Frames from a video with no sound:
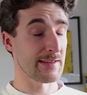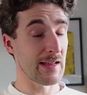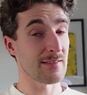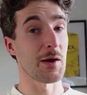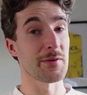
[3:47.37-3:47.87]

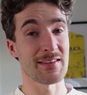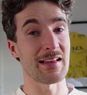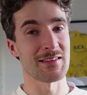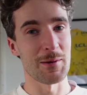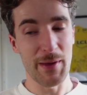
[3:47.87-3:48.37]
guess I was
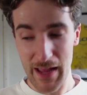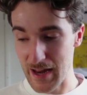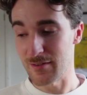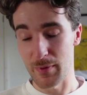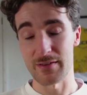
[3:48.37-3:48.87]
getting a bit
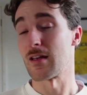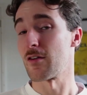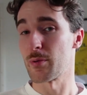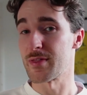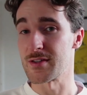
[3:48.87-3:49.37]
ahead of
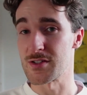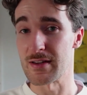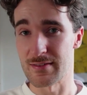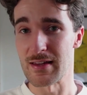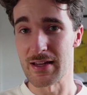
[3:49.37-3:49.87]
myself with the
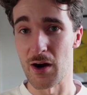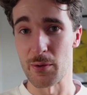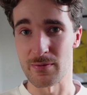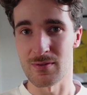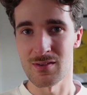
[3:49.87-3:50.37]
GC goals.